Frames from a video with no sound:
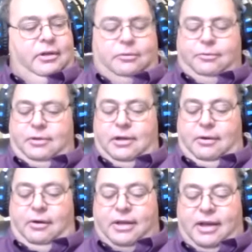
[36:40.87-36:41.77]
It will
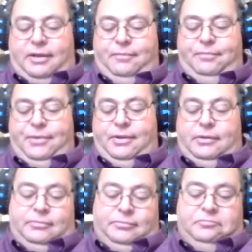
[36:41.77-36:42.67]
cause burns to the
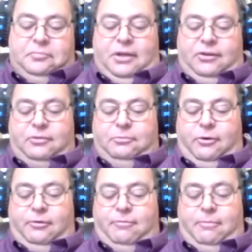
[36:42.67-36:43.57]
throat
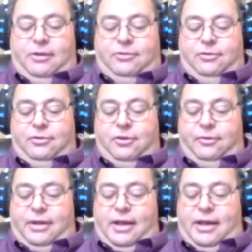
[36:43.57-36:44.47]
if,
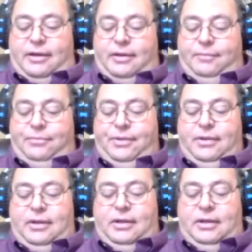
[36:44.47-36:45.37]
if swallowed
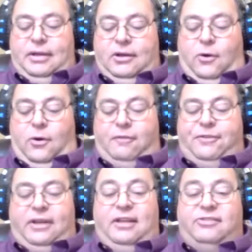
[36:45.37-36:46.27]
within the
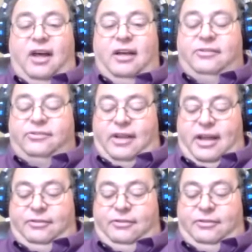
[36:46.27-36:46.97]
first few minutes.